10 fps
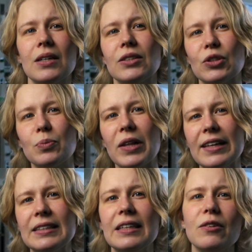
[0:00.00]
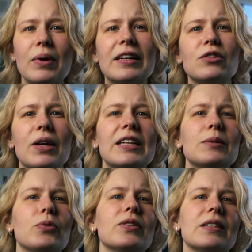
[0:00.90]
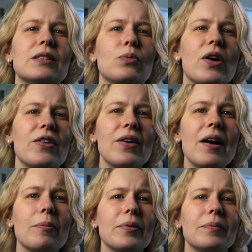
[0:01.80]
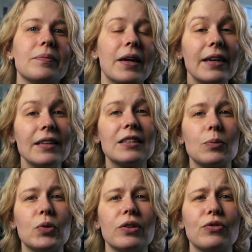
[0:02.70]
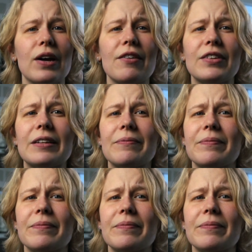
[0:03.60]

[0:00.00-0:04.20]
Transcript: So plants need a way to transport this water up against the pull of gravity.